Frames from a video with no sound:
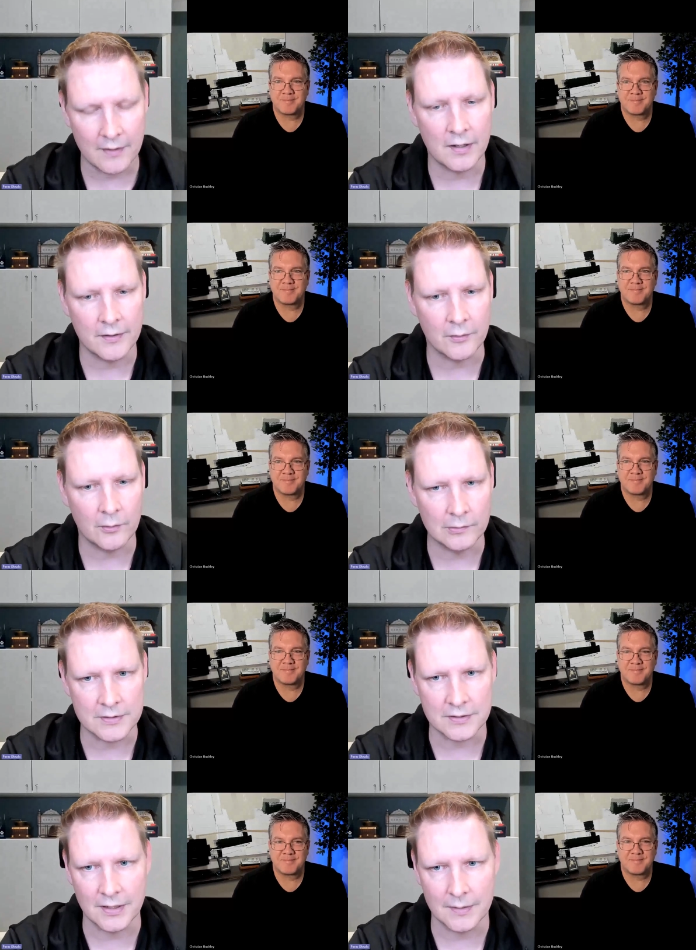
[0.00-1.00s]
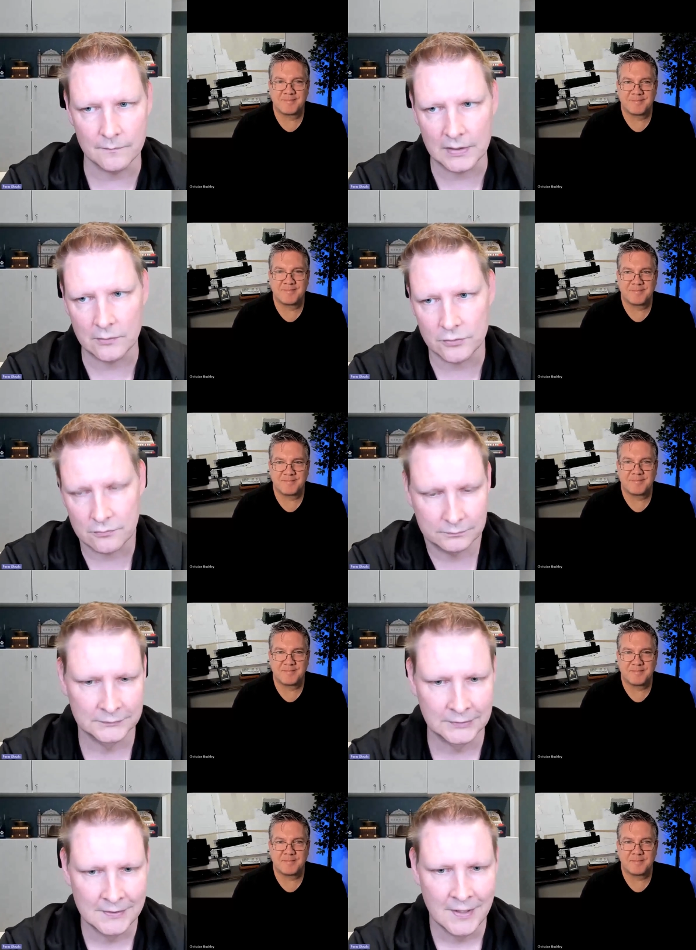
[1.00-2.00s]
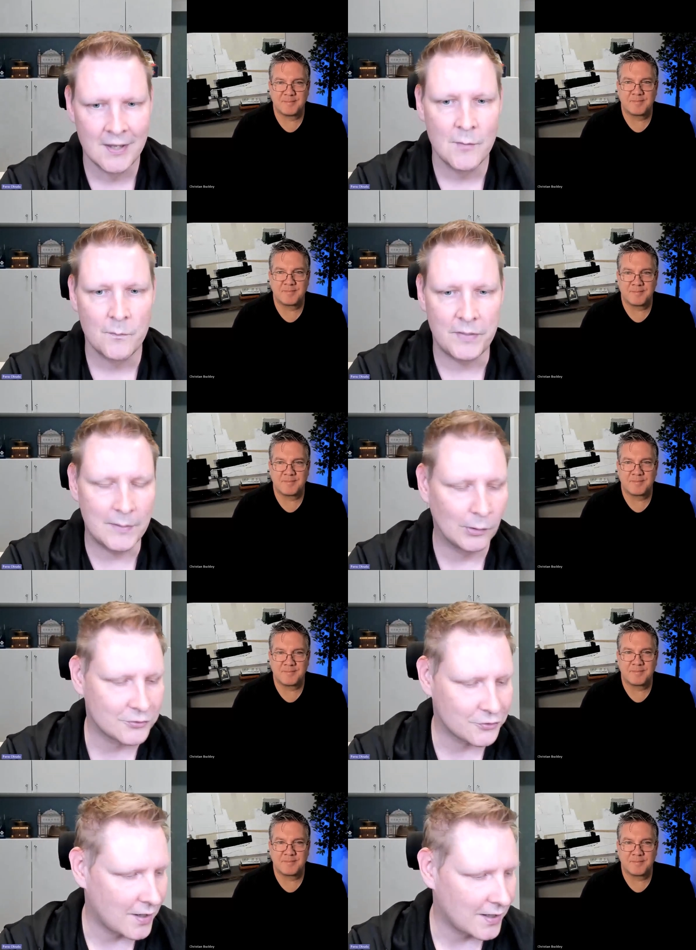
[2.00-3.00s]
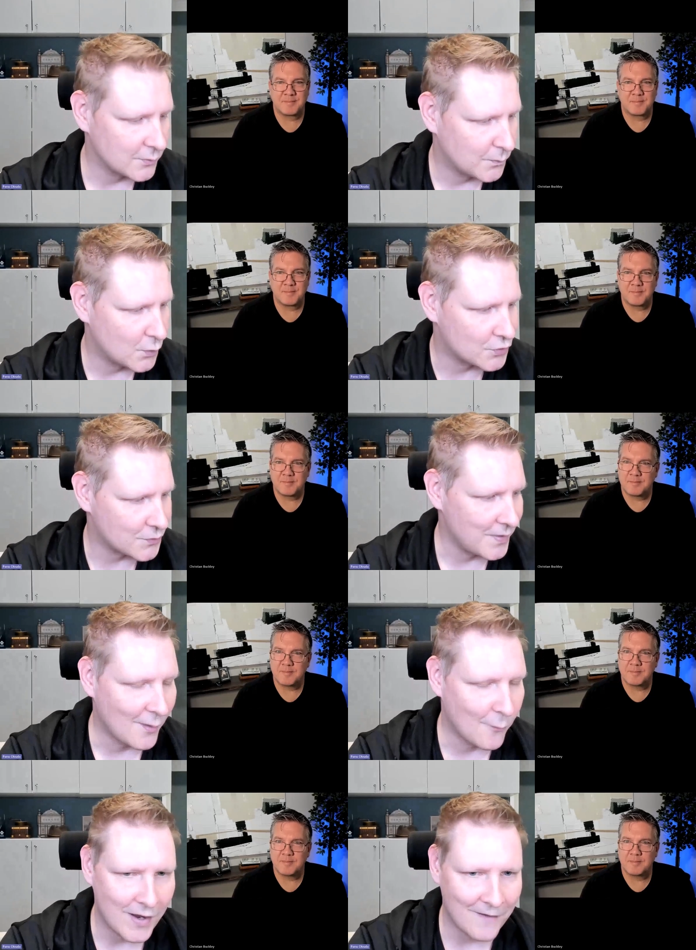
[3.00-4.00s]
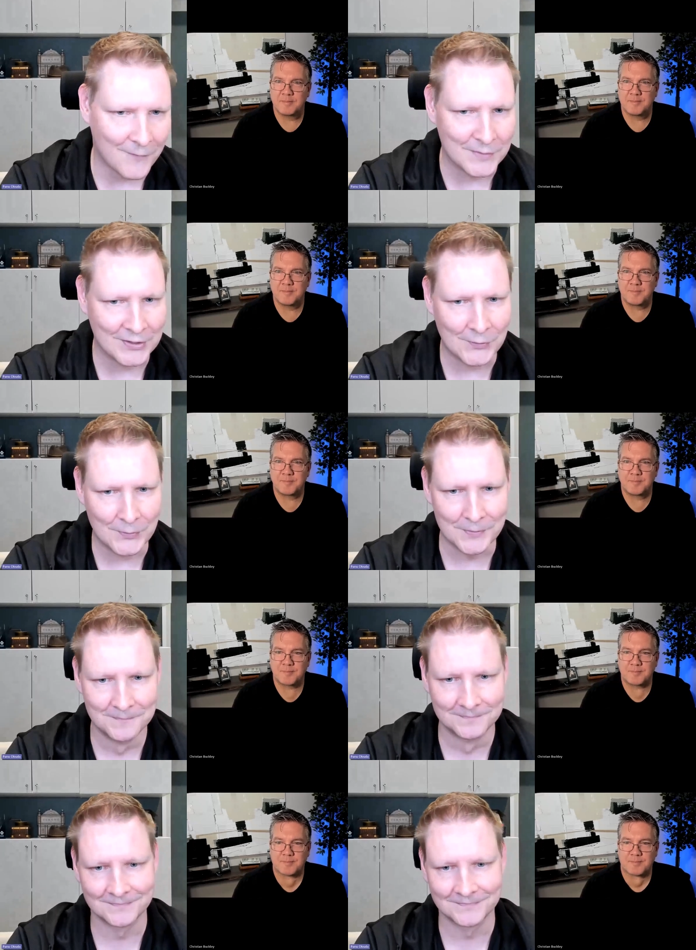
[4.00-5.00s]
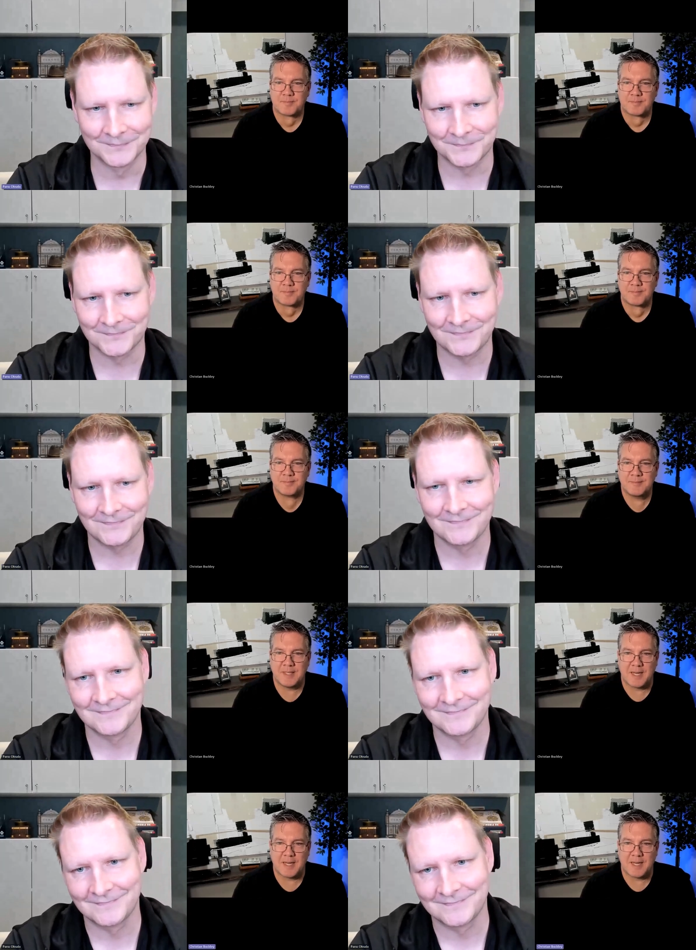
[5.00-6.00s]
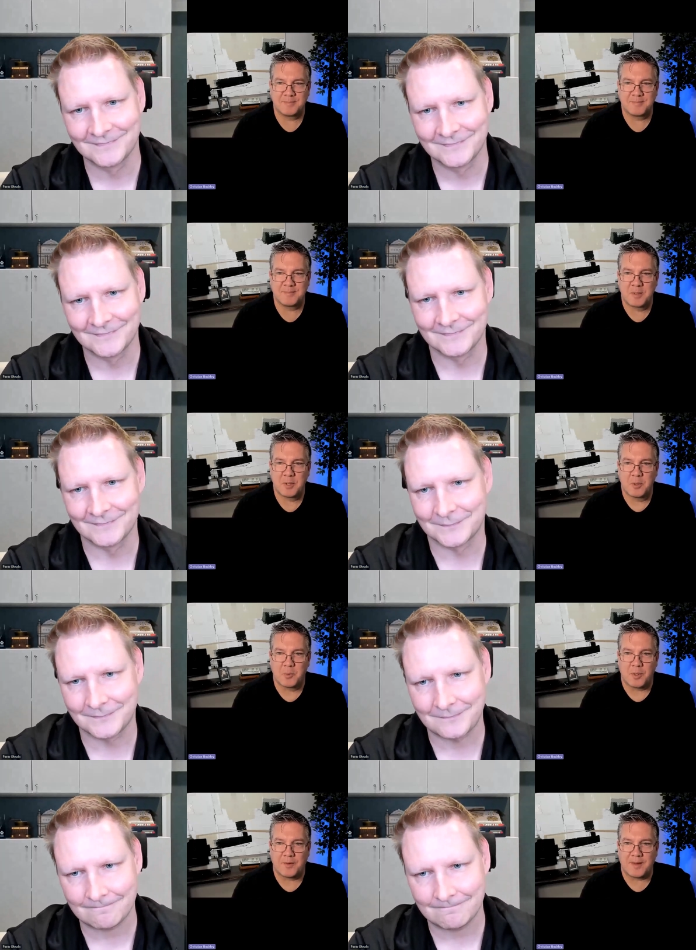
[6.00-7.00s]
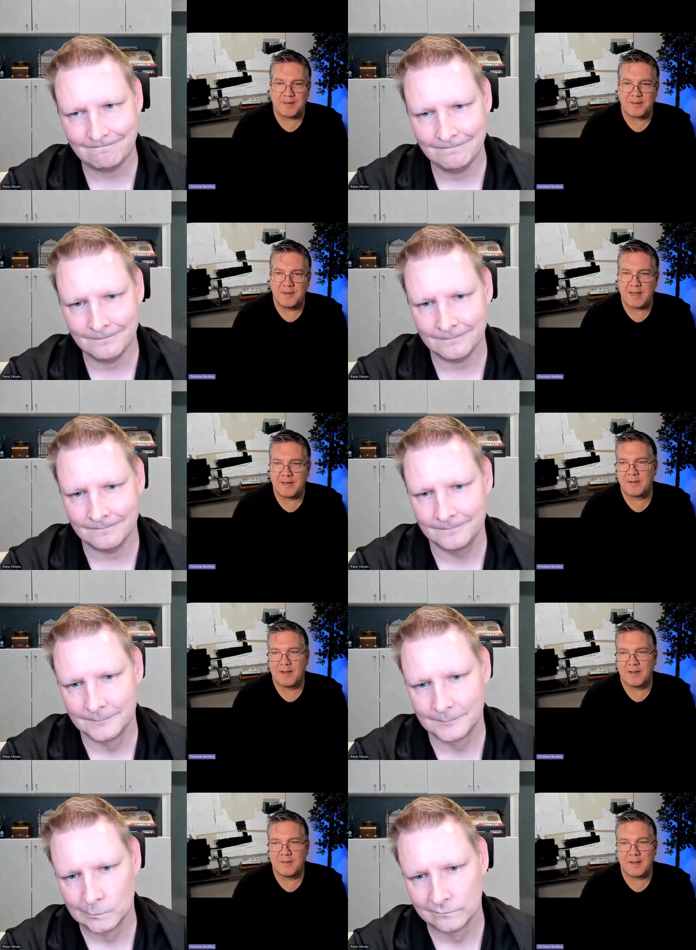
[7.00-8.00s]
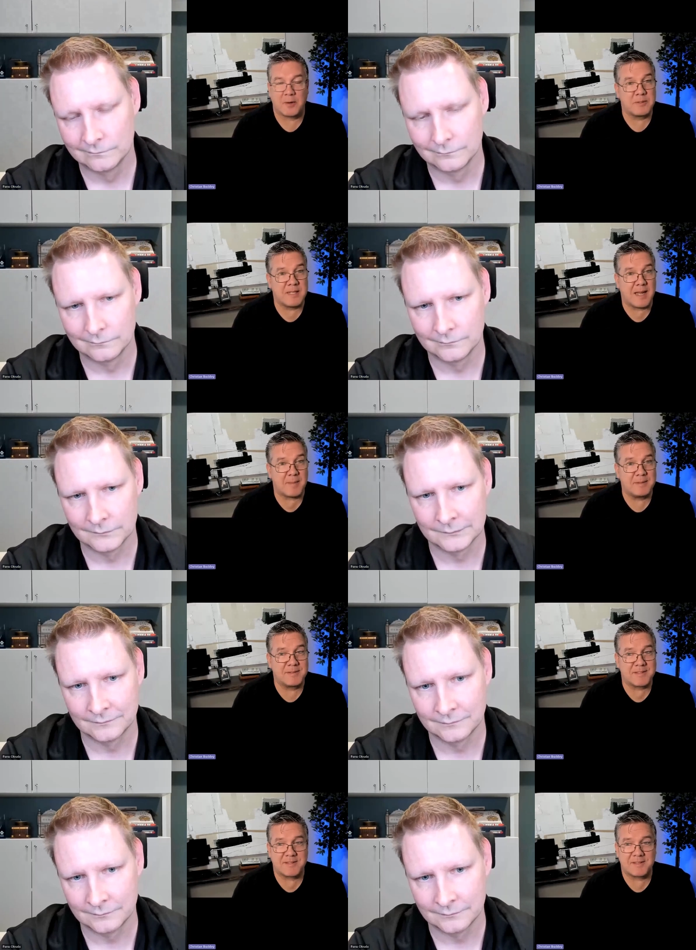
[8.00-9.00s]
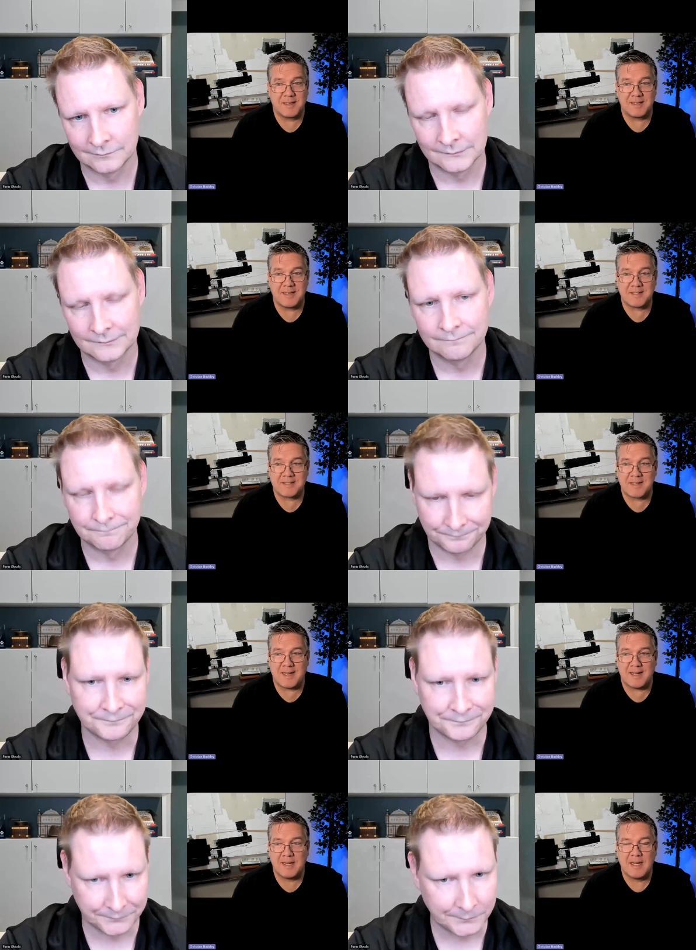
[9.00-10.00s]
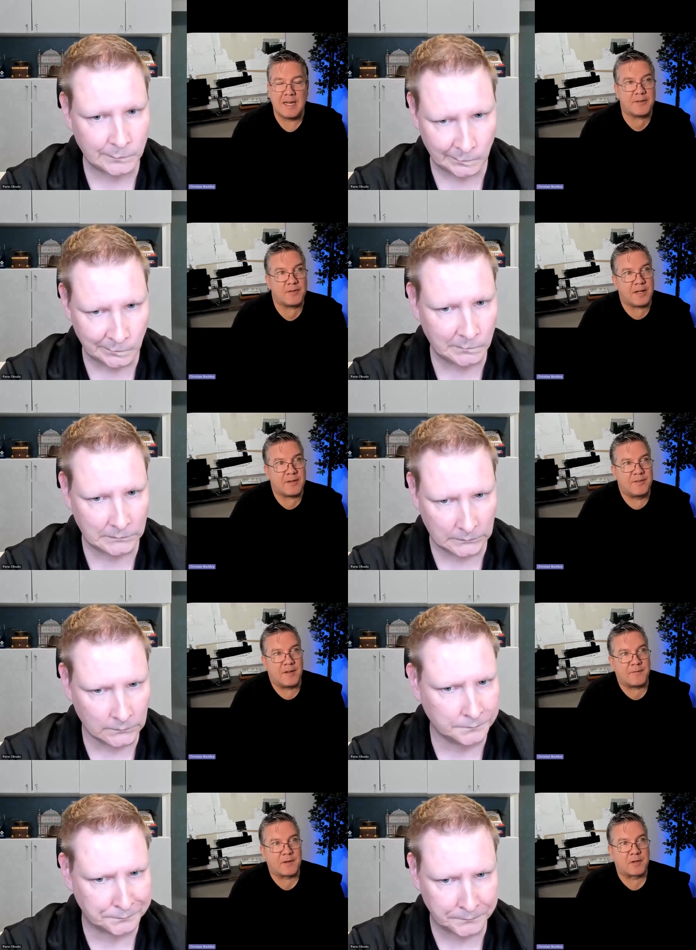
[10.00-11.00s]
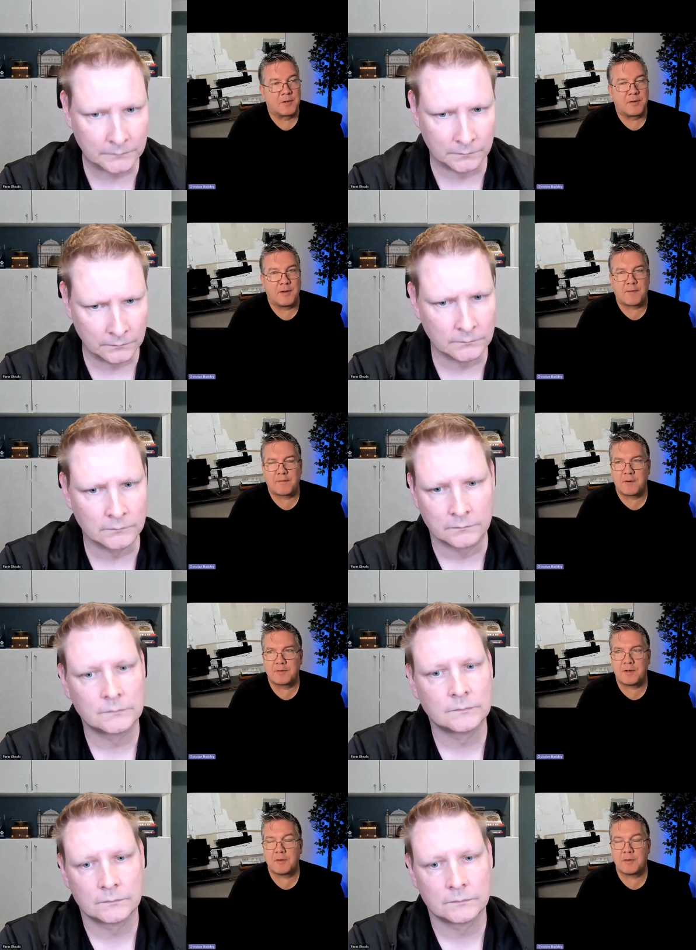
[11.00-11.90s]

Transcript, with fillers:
Speaker 1: and harder all the time because people try to push me away from the code.
Speaker 2: Yeah, well, that that uh, that always happens. It's a it's it's difficult for folks,